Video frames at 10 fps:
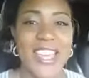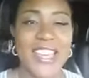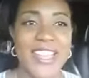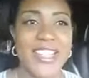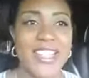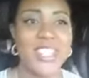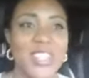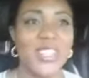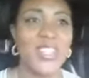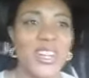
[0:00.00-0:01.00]
It is
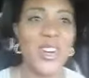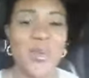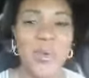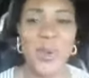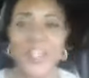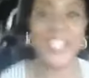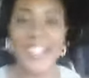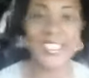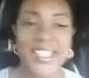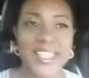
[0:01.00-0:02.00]
your girl,
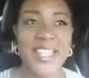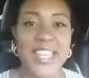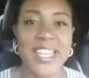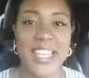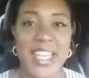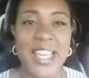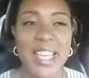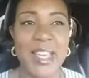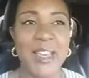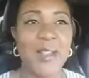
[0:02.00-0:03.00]
Maurica
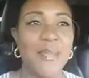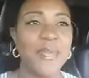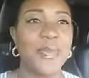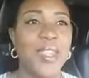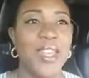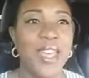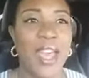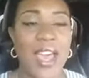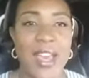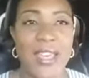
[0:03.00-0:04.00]

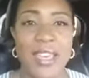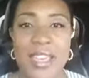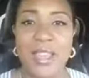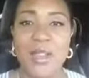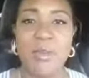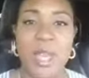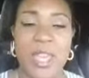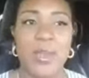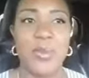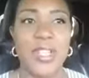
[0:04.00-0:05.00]
Cunningham. I am
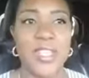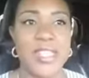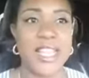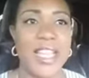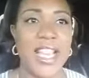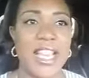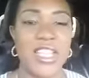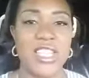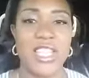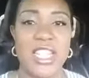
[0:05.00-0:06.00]
a real estate
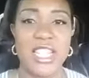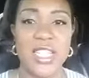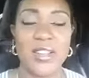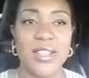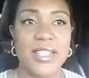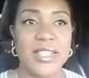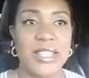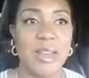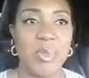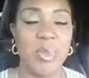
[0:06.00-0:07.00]
agent here in the
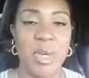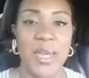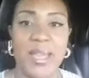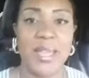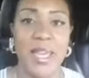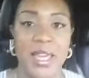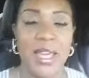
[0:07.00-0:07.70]
Tampa Bay,